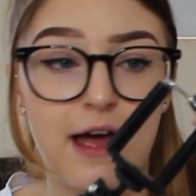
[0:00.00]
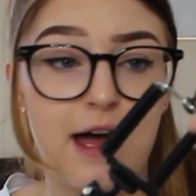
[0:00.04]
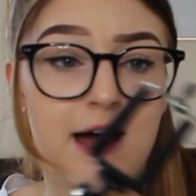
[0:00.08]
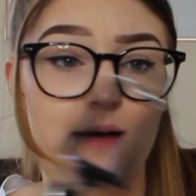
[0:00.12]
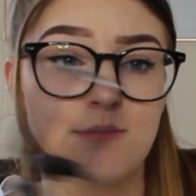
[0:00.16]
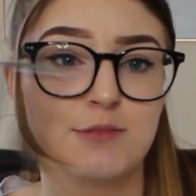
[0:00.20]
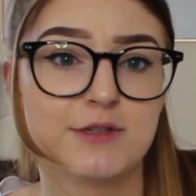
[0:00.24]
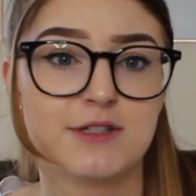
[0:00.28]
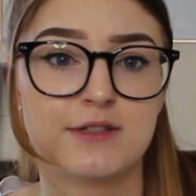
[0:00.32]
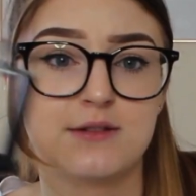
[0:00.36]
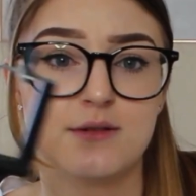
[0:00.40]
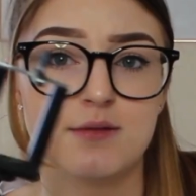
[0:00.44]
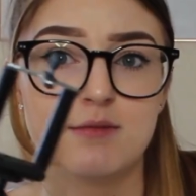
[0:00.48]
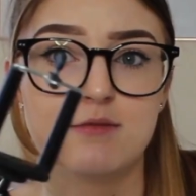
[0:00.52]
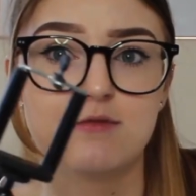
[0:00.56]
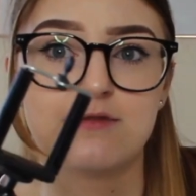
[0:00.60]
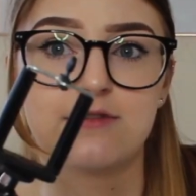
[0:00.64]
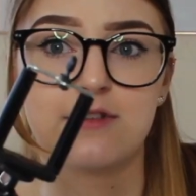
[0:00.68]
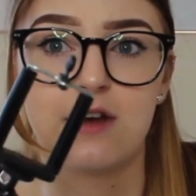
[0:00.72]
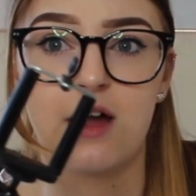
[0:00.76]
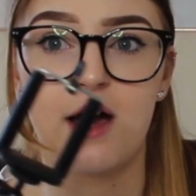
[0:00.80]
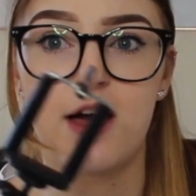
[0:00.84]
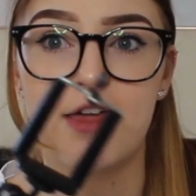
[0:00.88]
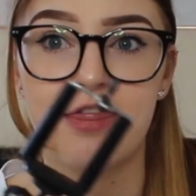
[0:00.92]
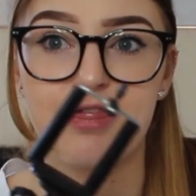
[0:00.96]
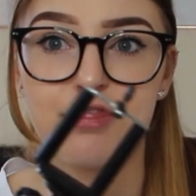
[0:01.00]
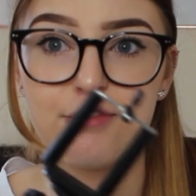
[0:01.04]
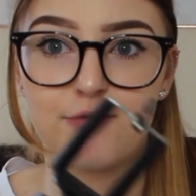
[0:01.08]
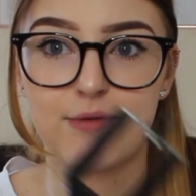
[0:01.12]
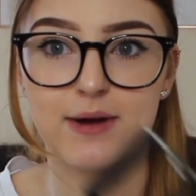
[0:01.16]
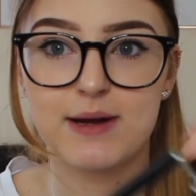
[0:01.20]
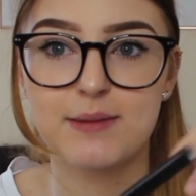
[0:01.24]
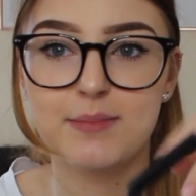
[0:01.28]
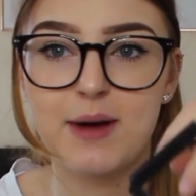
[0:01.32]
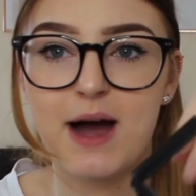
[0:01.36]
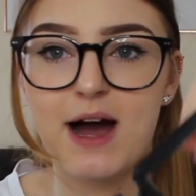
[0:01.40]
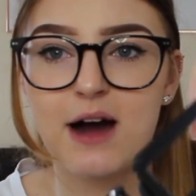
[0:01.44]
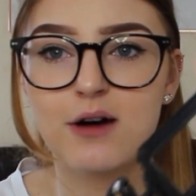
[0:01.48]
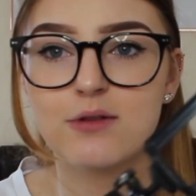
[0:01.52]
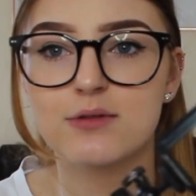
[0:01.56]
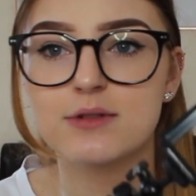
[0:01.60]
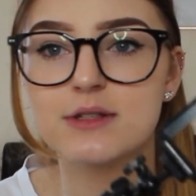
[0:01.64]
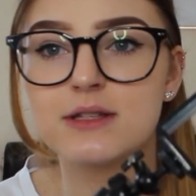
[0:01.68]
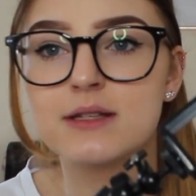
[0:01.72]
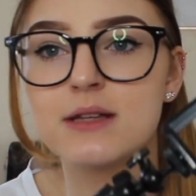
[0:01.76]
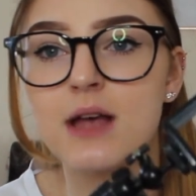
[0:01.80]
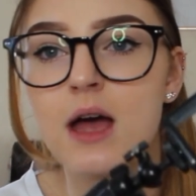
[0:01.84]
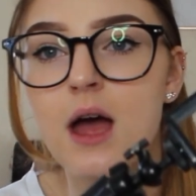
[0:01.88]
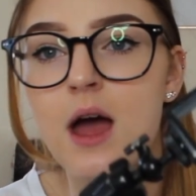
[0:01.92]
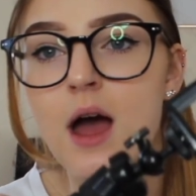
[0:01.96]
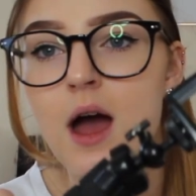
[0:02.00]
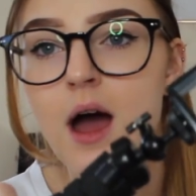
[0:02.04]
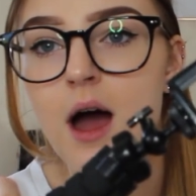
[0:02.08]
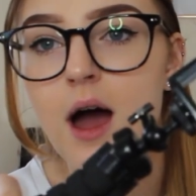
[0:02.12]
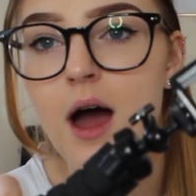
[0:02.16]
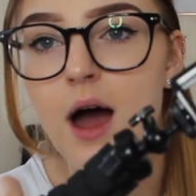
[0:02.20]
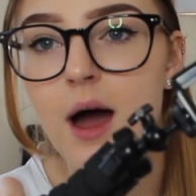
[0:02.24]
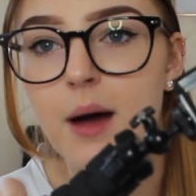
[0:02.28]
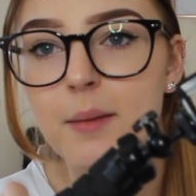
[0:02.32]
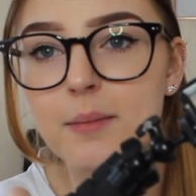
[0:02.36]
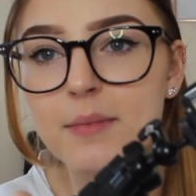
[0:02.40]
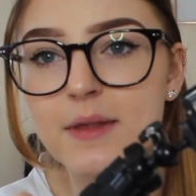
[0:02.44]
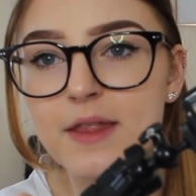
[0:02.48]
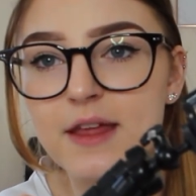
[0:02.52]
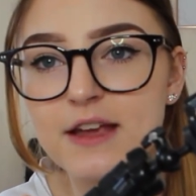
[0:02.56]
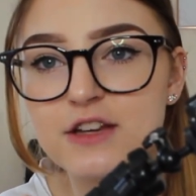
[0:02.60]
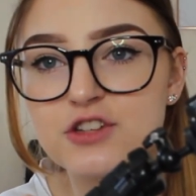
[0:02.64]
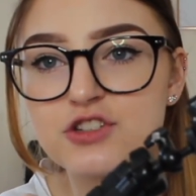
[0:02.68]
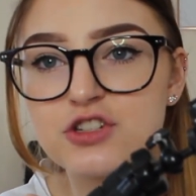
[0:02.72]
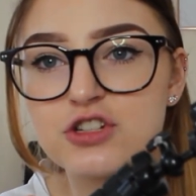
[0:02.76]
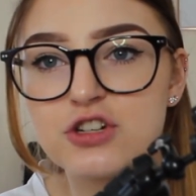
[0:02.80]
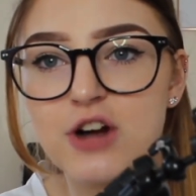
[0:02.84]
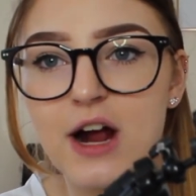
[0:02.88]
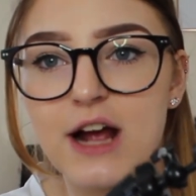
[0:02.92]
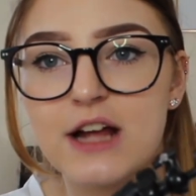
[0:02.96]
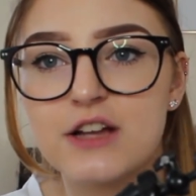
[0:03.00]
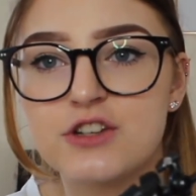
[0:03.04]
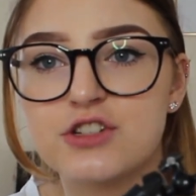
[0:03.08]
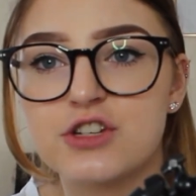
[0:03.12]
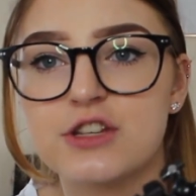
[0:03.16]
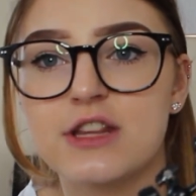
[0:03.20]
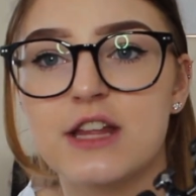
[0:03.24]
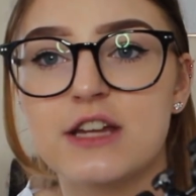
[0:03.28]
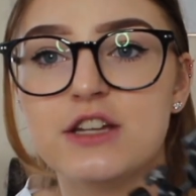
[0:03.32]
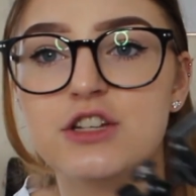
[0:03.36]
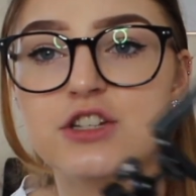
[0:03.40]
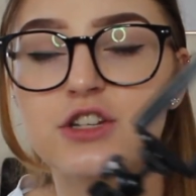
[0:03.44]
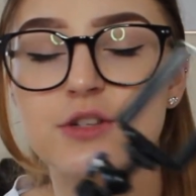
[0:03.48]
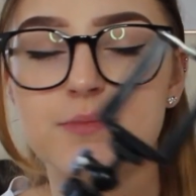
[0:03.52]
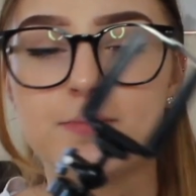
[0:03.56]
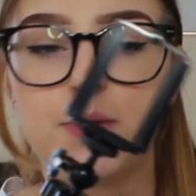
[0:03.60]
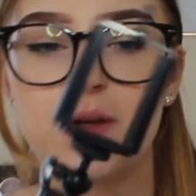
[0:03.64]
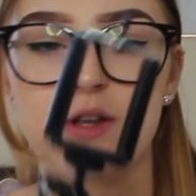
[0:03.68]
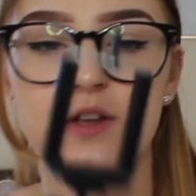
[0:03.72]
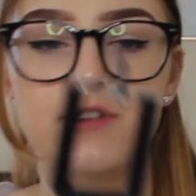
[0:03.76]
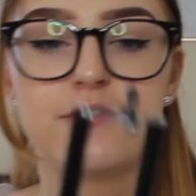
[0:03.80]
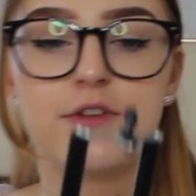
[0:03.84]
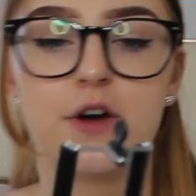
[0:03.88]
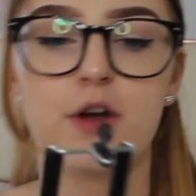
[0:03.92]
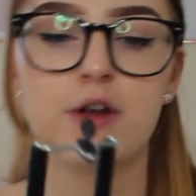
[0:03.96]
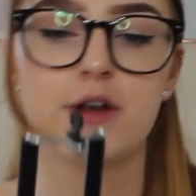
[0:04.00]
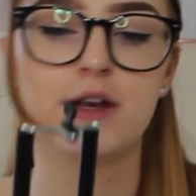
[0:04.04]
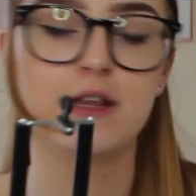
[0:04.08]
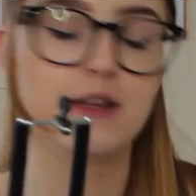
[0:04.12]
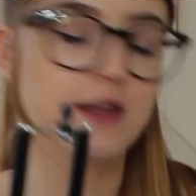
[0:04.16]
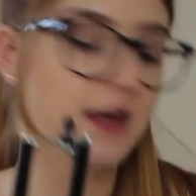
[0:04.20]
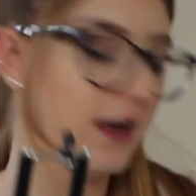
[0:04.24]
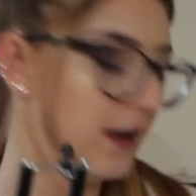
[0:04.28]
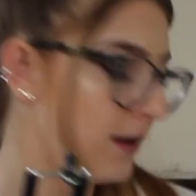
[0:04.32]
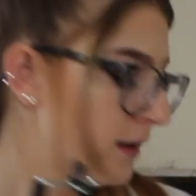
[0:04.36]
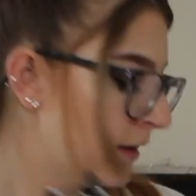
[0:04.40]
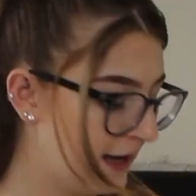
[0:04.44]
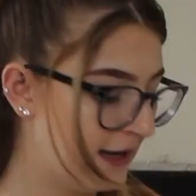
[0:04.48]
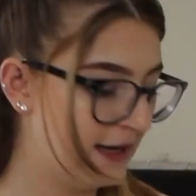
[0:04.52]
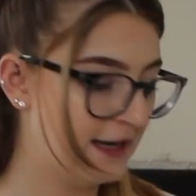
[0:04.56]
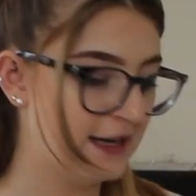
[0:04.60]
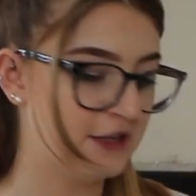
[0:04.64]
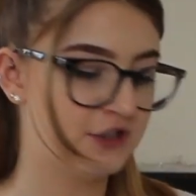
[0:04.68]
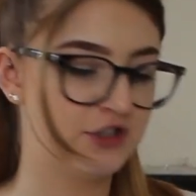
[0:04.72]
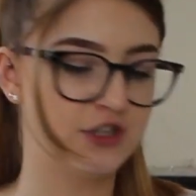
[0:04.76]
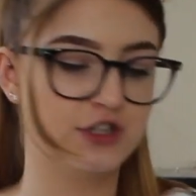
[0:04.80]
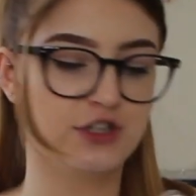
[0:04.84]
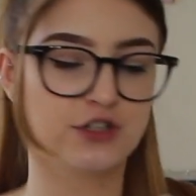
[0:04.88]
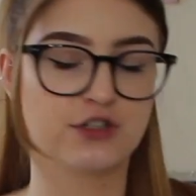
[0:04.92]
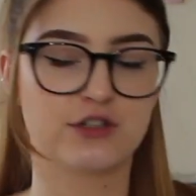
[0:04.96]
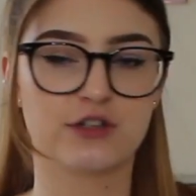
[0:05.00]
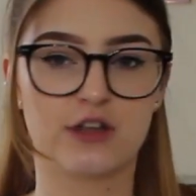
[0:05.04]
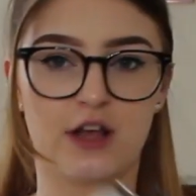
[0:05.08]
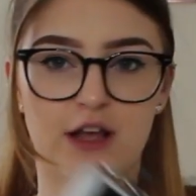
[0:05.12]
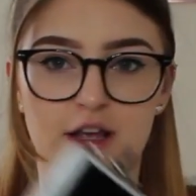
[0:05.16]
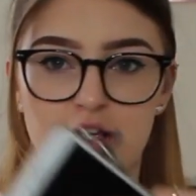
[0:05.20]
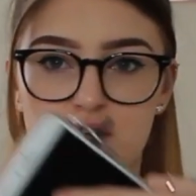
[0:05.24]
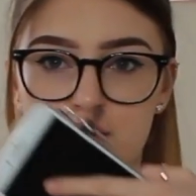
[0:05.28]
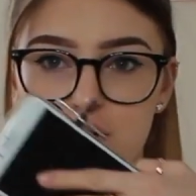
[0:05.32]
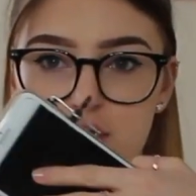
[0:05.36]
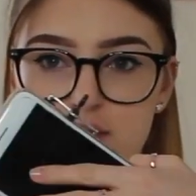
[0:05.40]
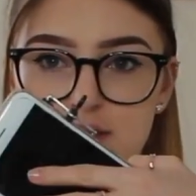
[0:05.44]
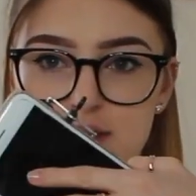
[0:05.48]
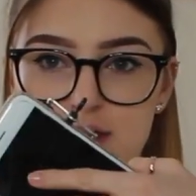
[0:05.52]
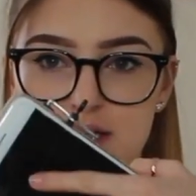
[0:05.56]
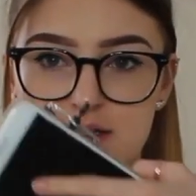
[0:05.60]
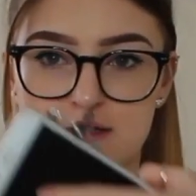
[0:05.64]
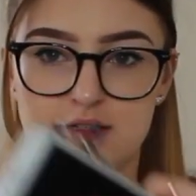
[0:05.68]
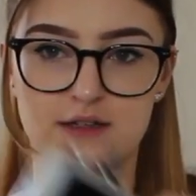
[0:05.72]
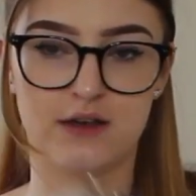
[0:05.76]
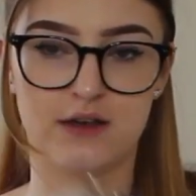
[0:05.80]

Amazon for like £3, but they stretch and then you just put your phone in it. It literally just like goes in